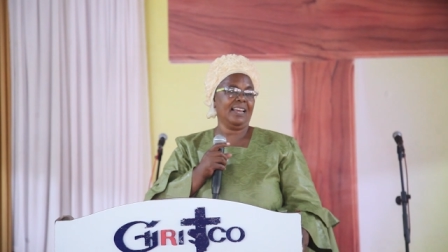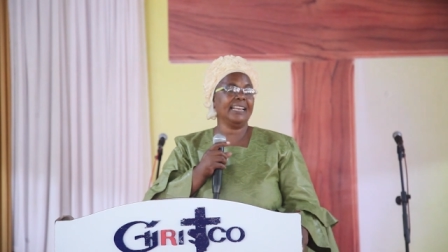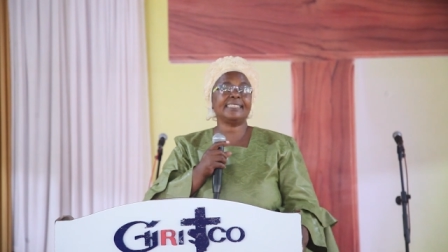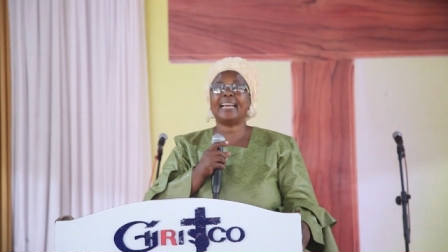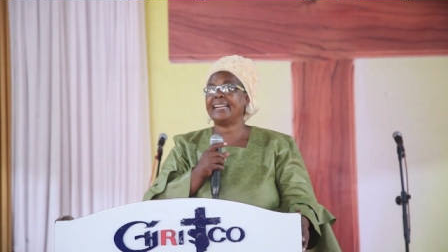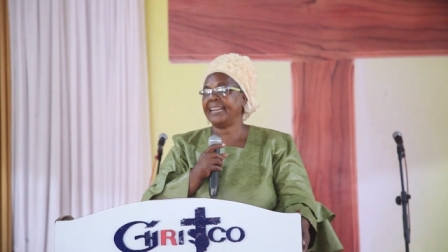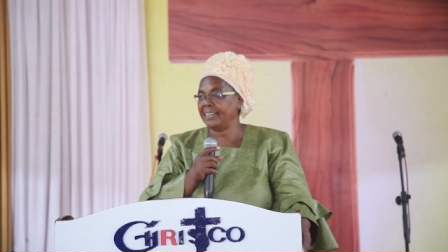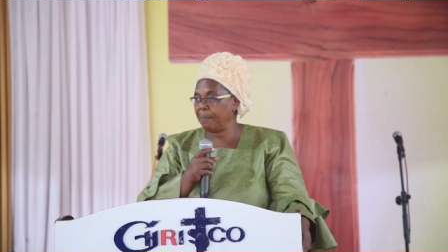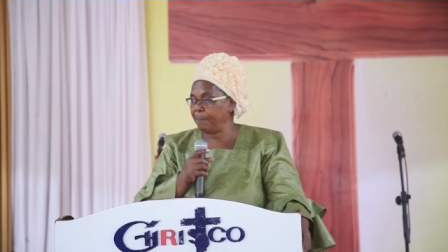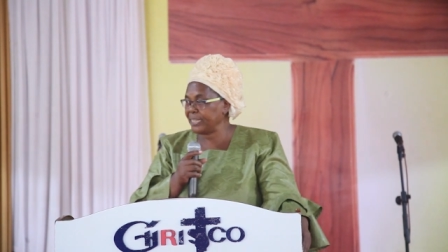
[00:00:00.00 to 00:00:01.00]
is a
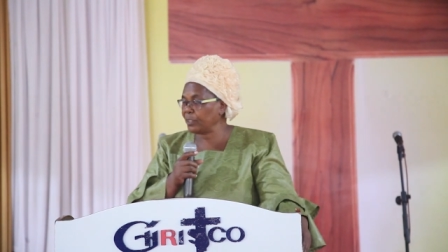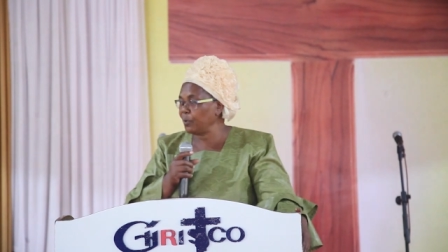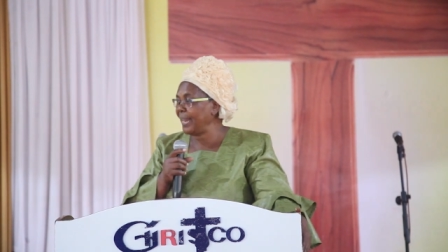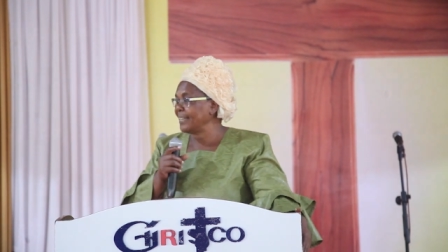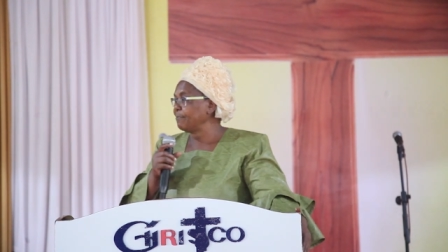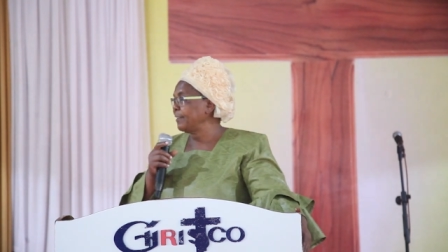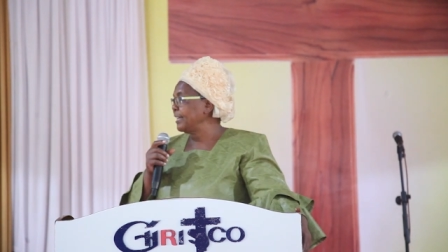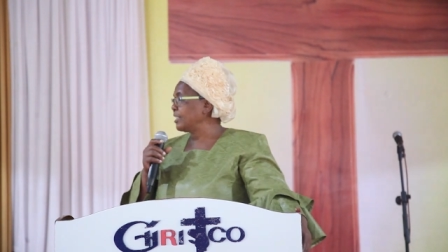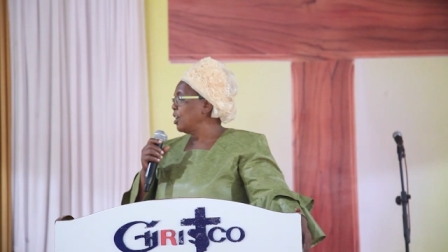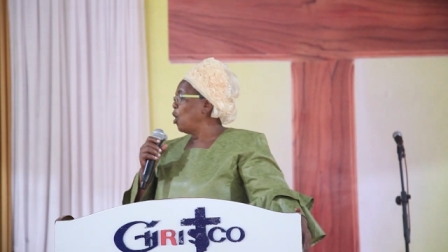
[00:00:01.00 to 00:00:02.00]
dead person as far
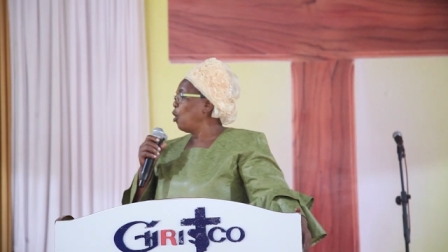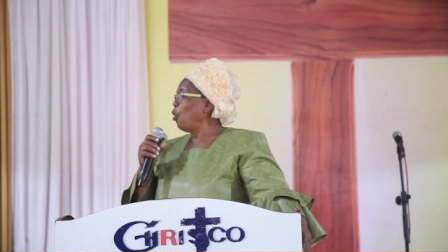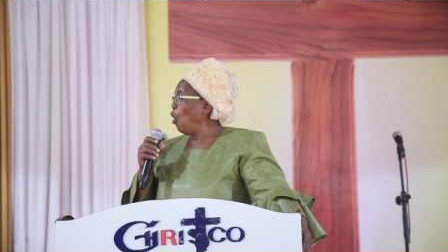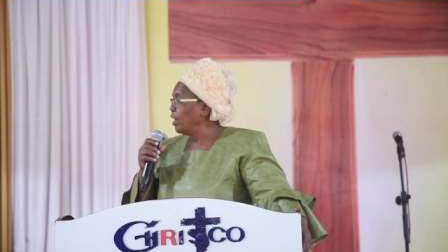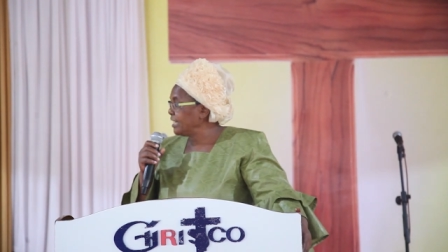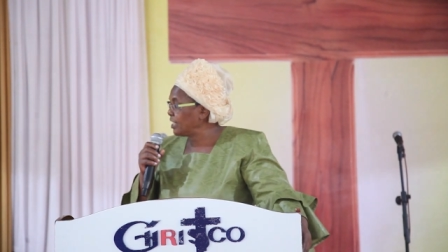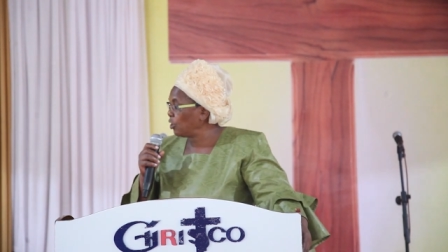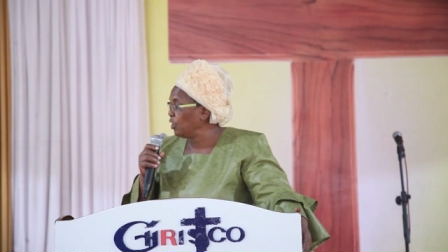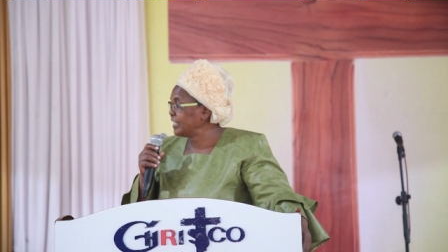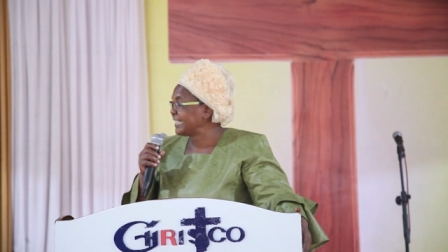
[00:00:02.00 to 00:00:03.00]
as God is
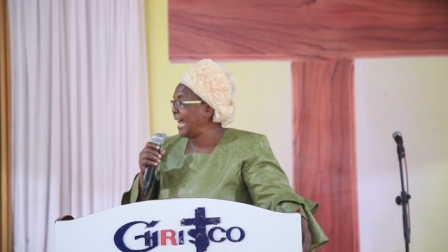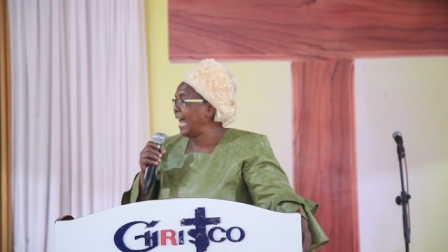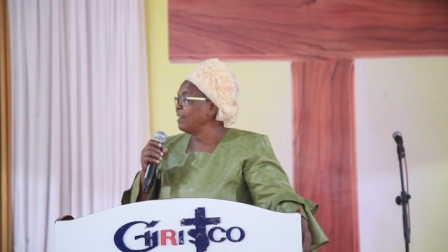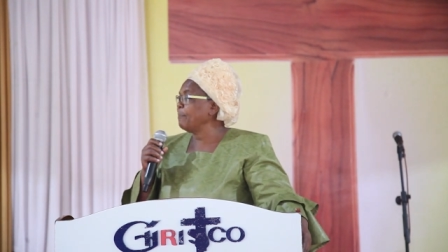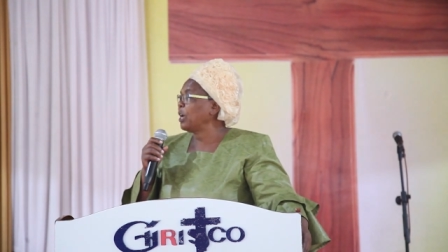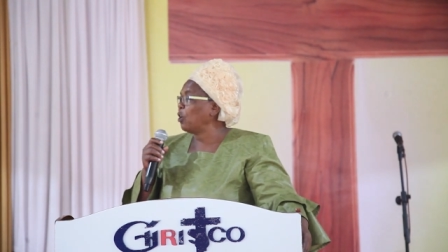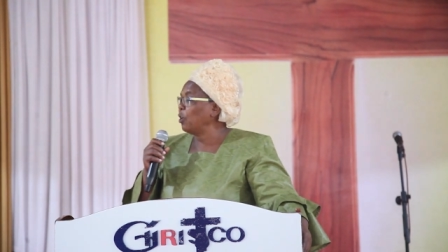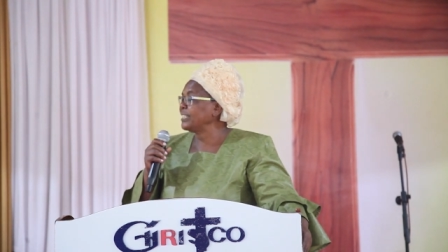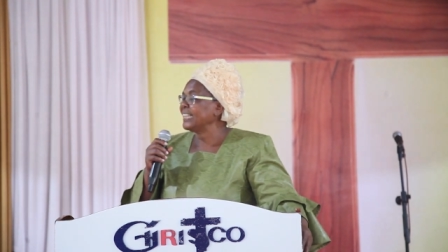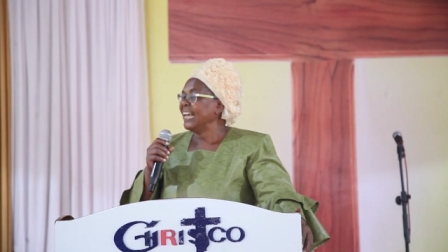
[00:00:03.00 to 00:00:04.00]
concerned,
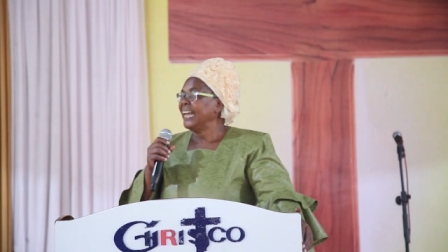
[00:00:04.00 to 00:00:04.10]
because